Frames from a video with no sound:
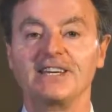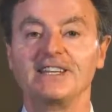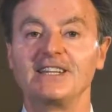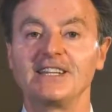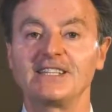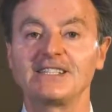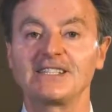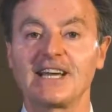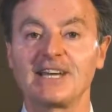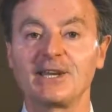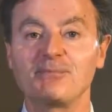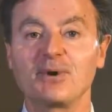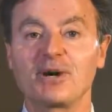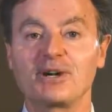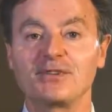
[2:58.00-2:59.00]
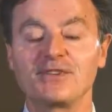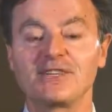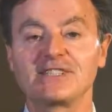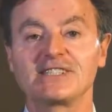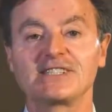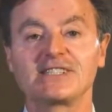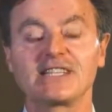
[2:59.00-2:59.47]
The exciting part of
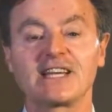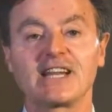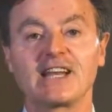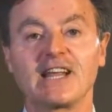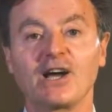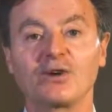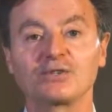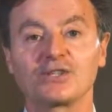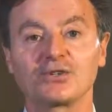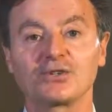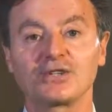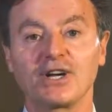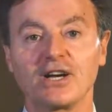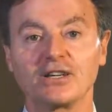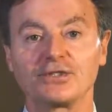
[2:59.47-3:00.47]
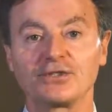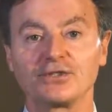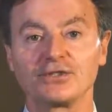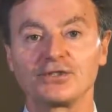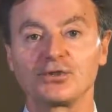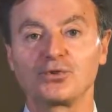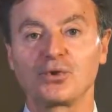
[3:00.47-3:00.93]
this is it allows our
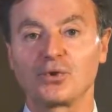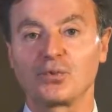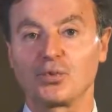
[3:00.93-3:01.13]
doctors who are